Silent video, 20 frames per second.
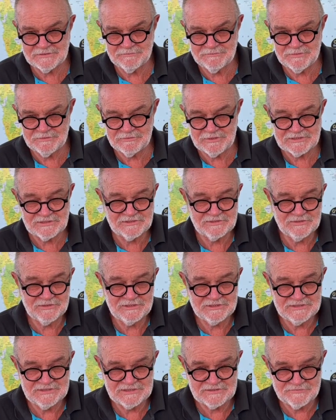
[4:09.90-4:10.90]
Rustler
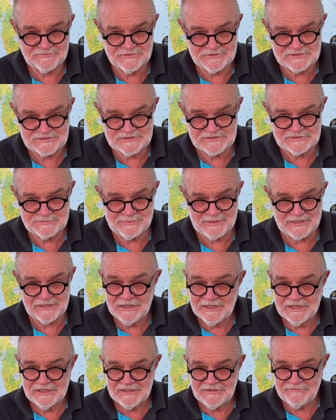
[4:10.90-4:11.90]
36, for instance, but
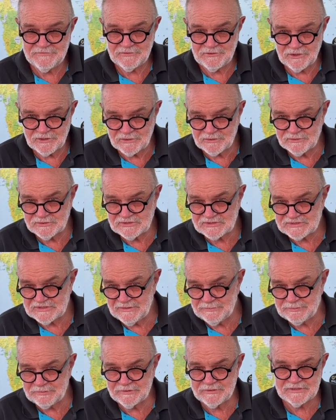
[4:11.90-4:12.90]
if you've got a good
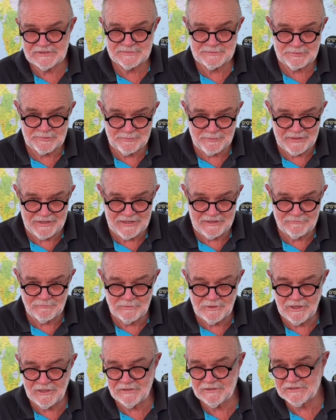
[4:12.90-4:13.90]
skipper and it's prepared
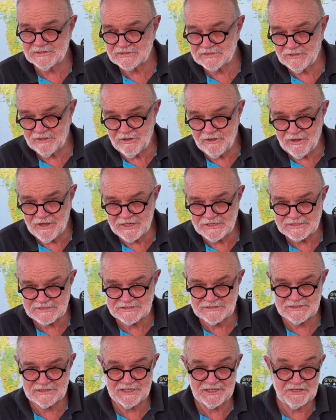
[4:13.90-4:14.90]
well and it's light,
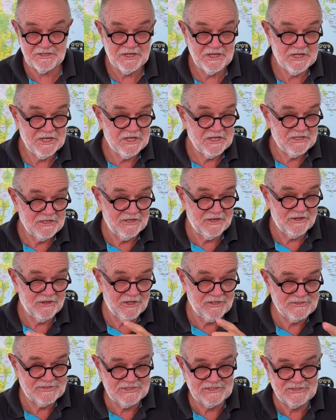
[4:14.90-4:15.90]
then
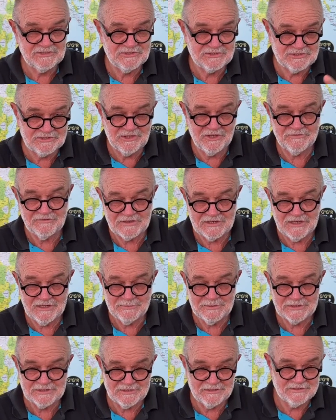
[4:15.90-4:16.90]
those issues can
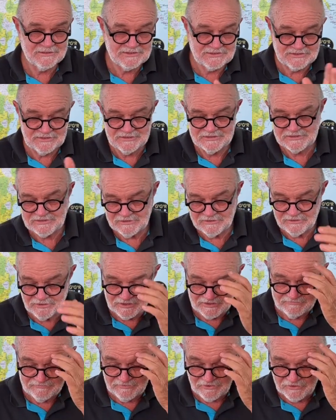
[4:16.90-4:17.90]
overcome it. So there's a lot
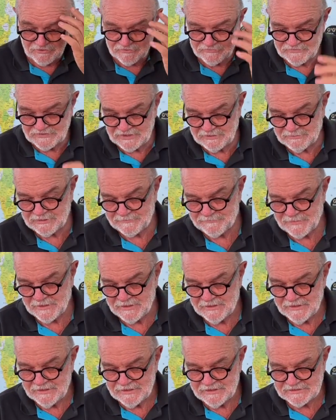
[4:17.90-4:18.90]
involved. Anyway,
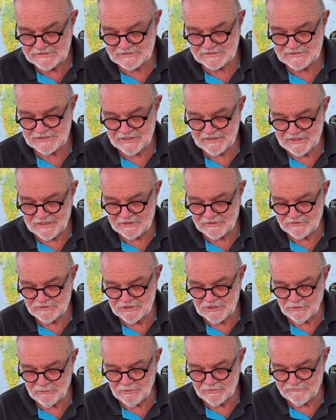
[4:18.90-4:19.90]
as I say, that could
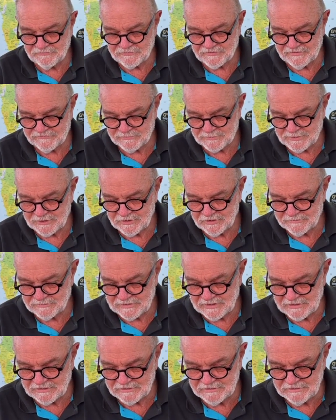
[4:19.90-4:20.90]
go on forever, but I hope
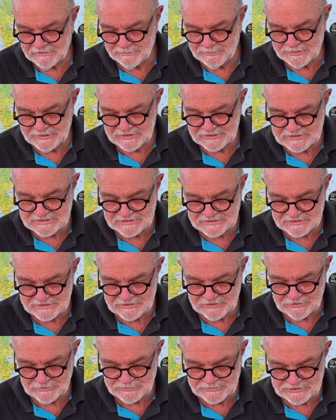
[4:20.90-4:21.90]
that little bit
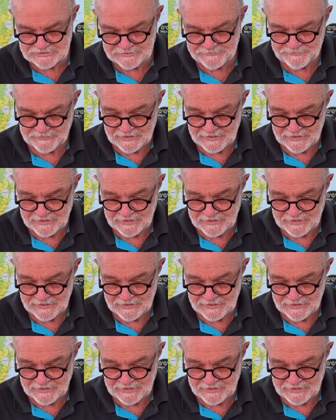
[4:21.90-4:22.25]
helped you.